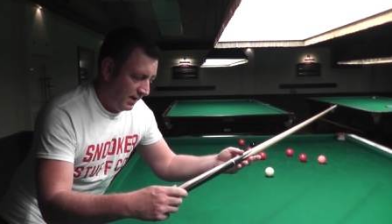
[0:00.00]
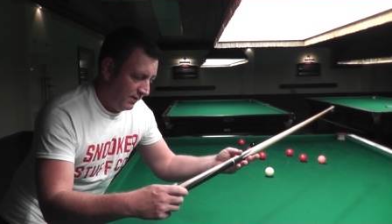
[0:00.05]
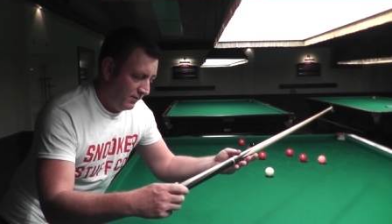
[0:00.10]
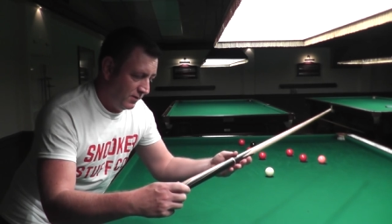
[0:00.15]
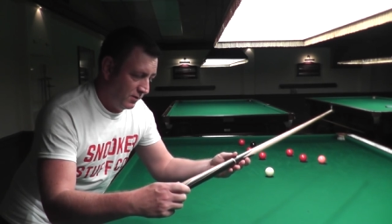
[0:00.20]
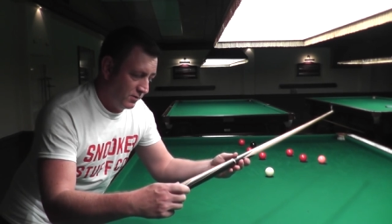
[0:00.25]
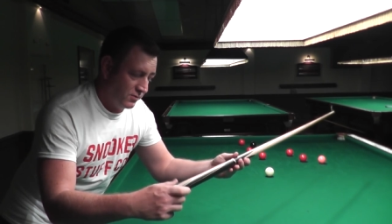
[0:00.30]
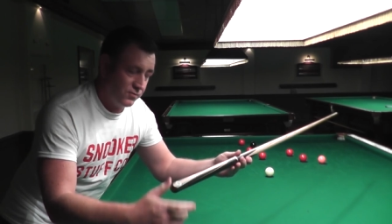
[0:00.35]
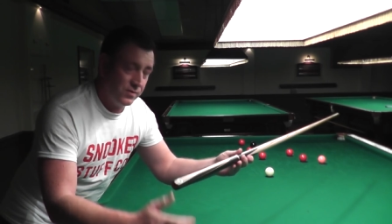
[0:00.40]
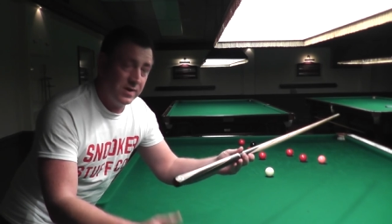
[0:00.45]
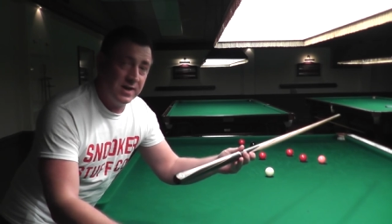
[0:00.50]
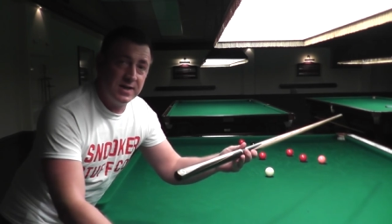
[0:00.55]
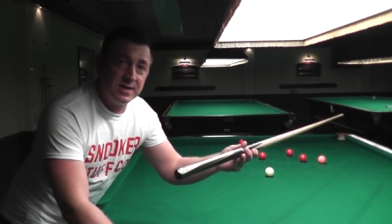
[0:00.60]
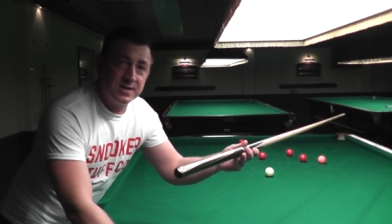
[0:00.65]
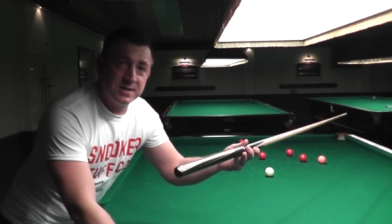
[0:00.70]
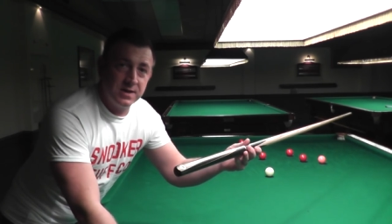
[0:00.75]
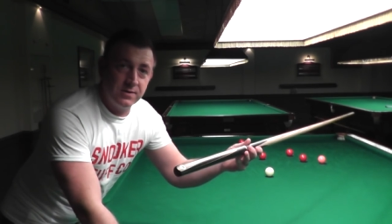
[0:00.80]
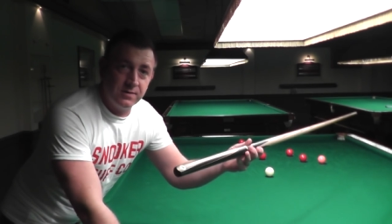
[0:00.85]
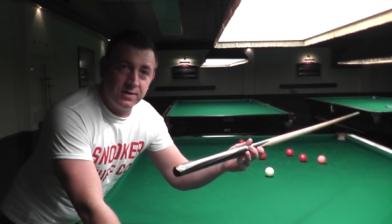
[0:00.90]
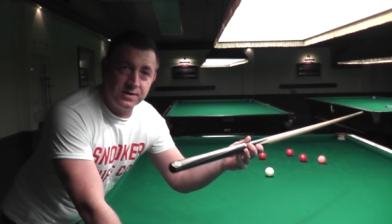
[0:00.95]
if you was really
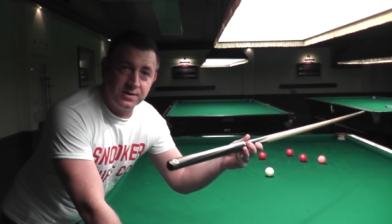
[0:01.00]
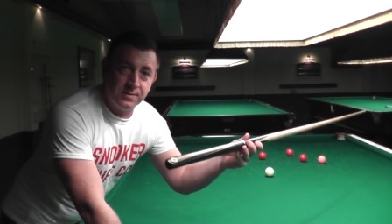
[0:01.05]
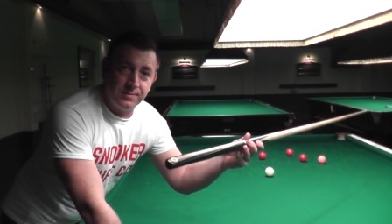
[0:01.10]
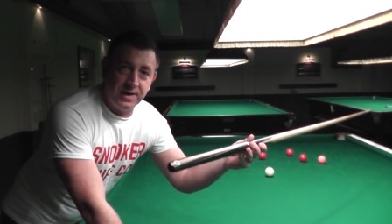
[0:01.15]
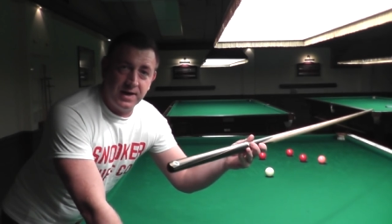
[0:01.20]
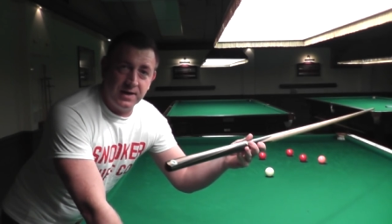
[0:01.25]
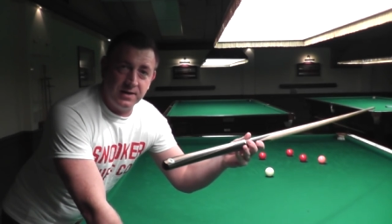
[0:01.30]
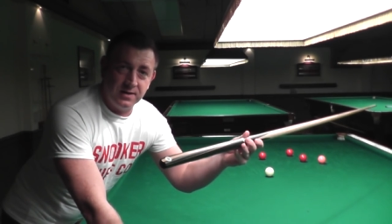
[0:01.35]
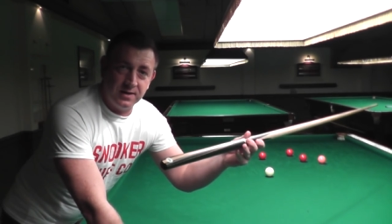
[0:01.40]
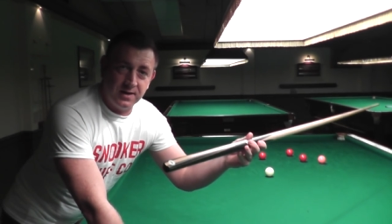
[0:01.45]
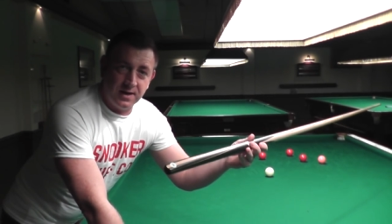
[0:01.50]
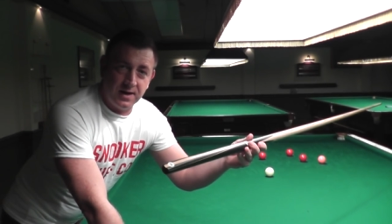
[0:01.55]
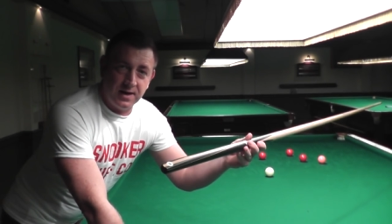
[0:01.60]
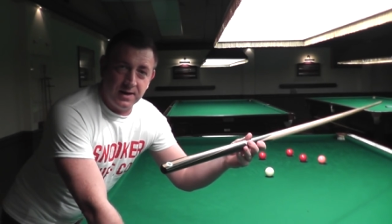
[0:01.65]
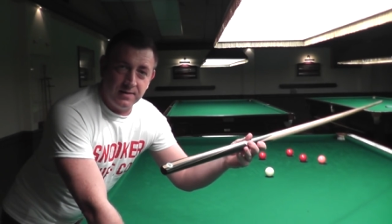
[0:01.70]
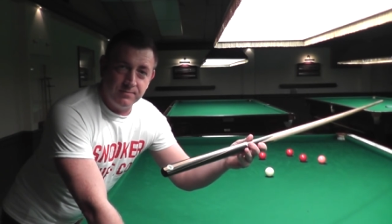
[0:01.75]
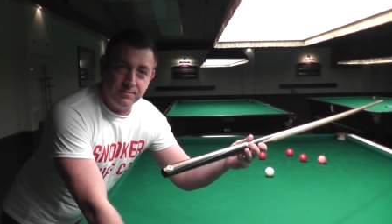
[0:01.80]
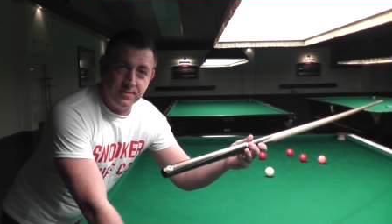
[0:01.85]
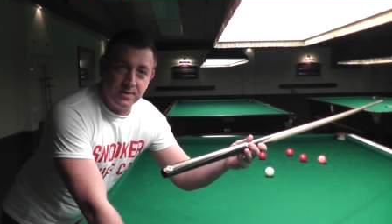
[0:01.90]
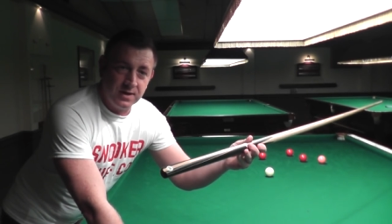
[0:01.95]
serious about your
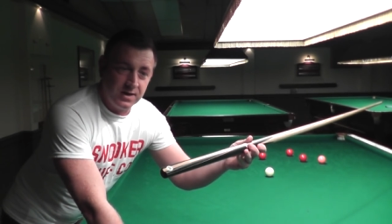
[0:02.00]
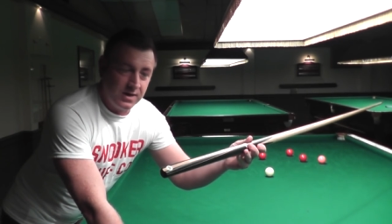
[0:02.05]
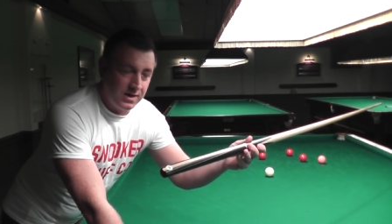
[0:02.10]
game.